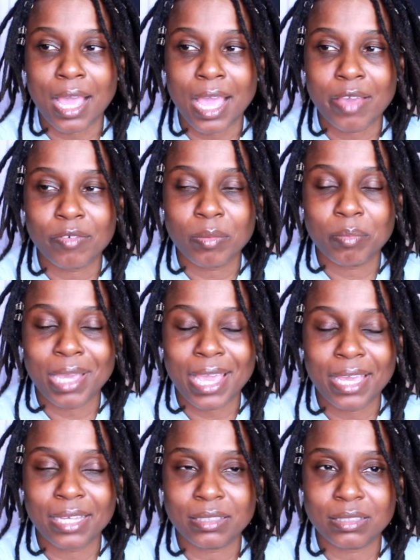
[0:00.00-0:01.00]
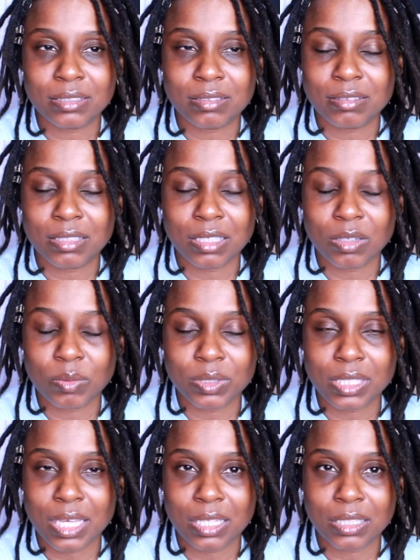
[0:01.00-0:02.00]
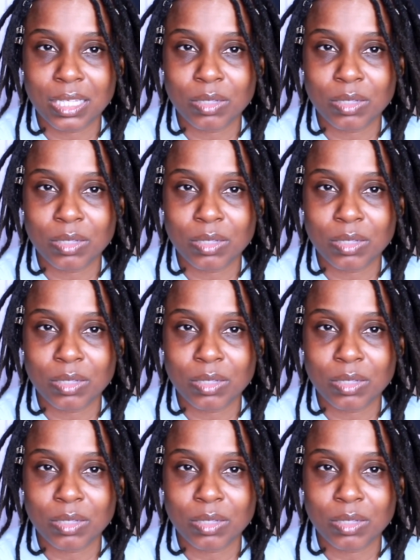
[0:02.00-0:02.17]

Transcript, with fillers: I have a bad thing with that,